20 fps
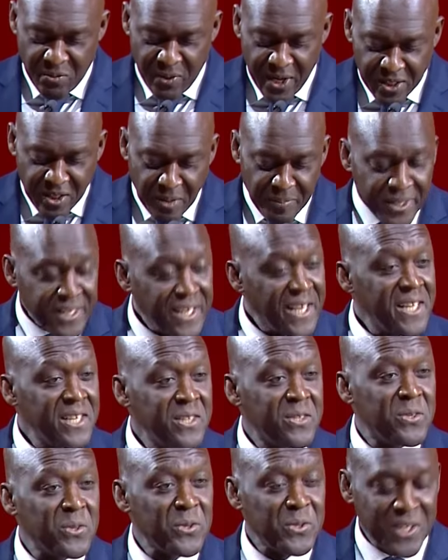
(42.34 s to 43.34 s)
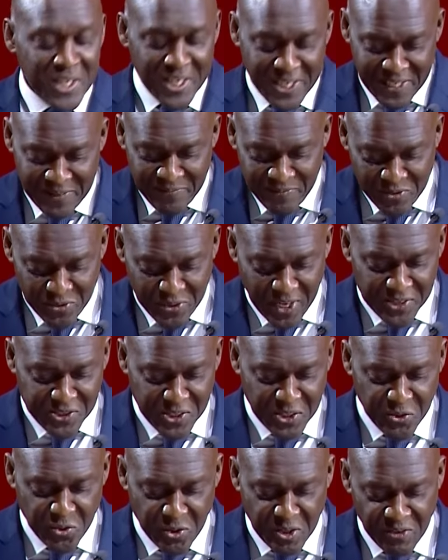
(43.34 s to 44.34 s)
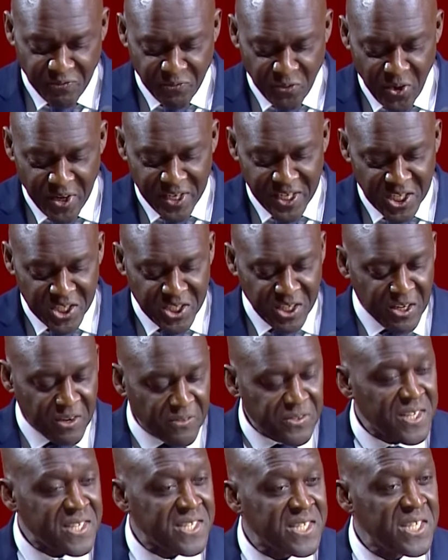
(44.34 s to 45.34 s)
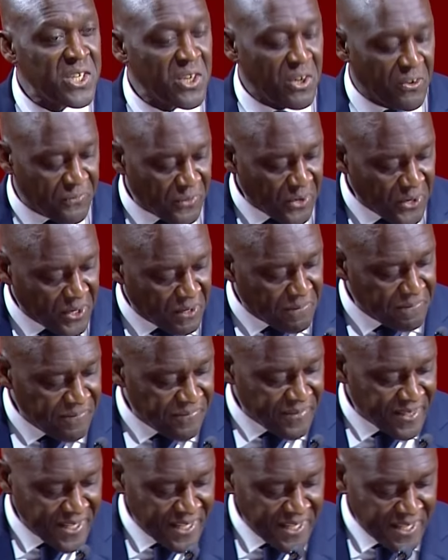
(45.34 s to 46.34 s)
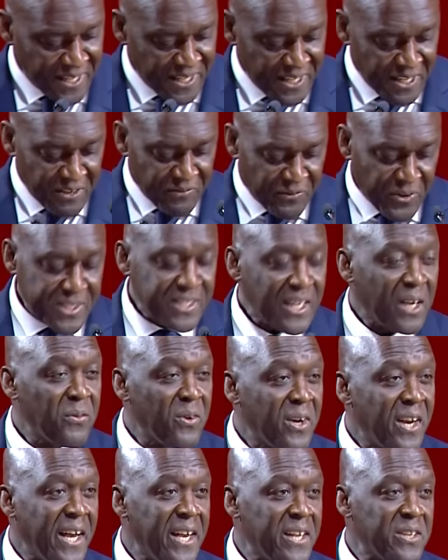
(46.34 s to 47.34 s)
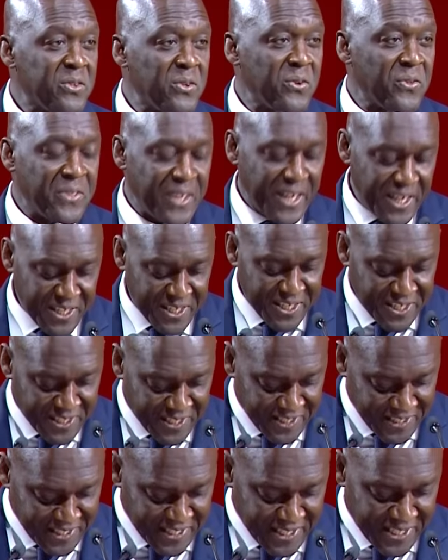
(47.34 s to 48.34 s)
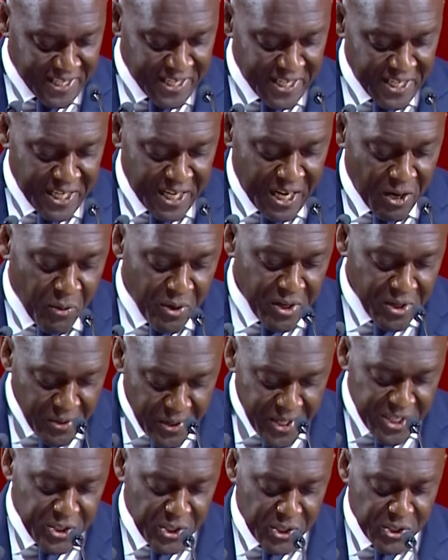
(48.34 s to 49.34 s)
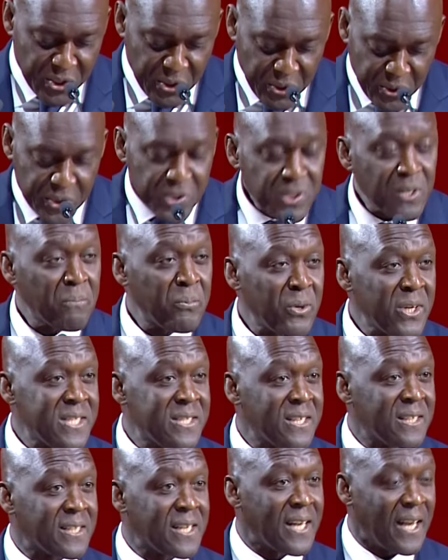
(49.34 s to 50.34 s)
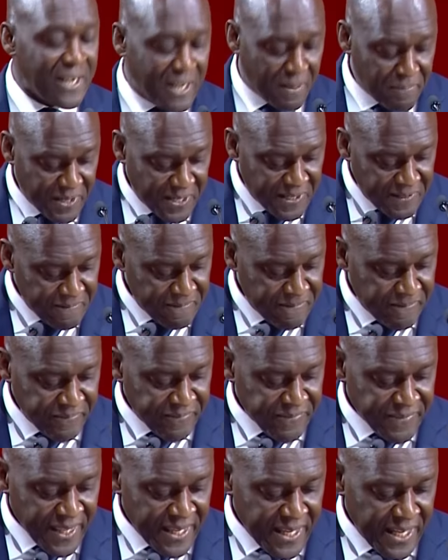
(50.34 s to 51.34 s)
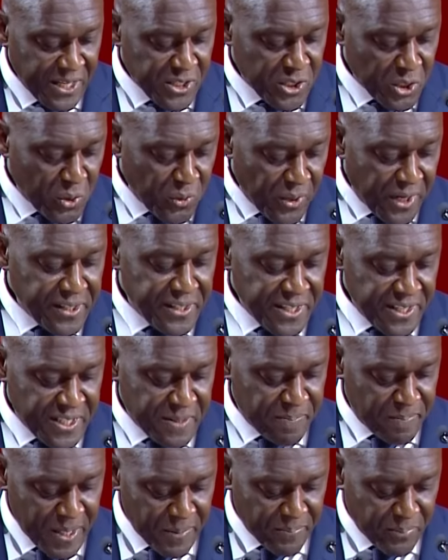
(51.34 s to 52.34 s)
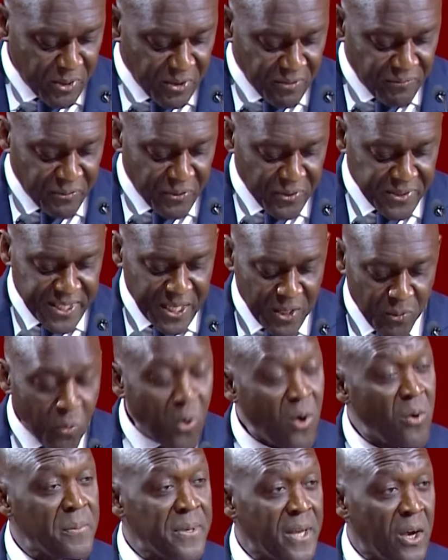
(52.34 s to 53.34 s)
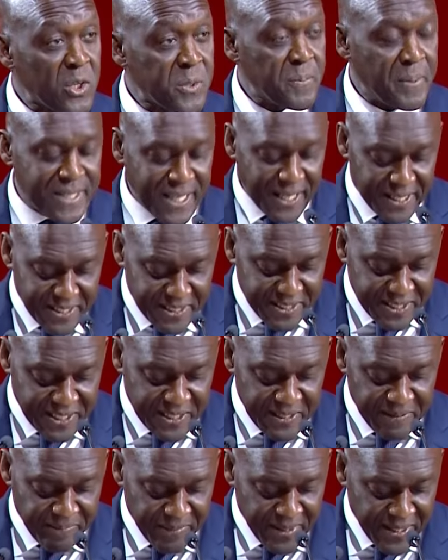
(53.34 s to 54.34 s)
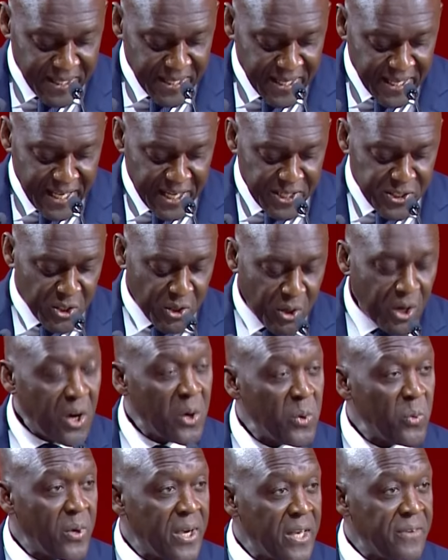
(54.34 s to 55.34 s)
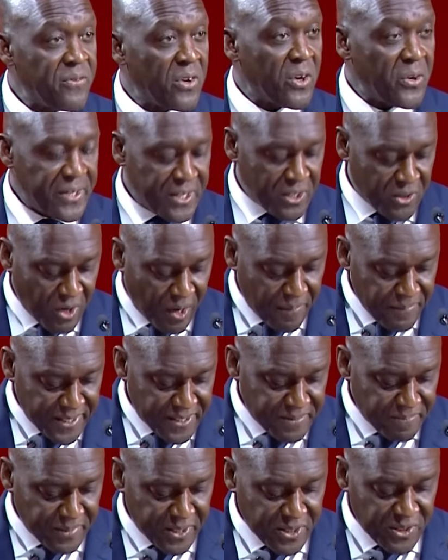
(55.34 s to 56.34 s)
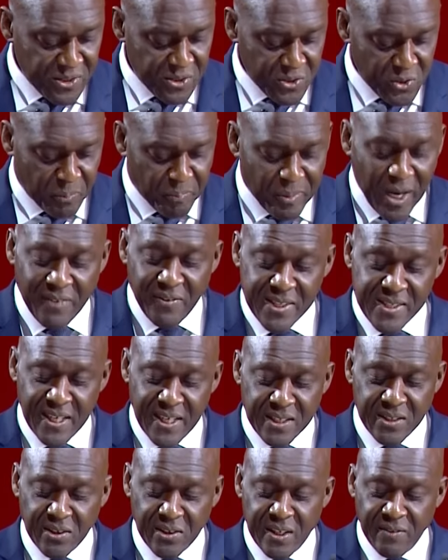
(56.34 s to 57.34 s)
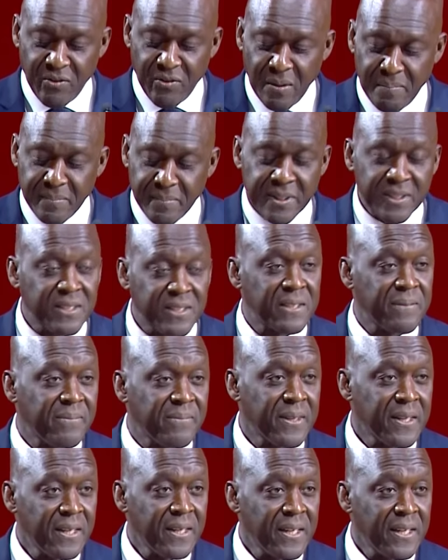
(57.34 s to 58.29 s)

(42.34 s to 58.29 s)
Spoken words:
Welcome again to the 2024 edition of the CEO Forum. First, I would like to thank our gracious host, President Kagame, and the Rwandese people for their warm hospitality and the unwavering commitment to private sector development.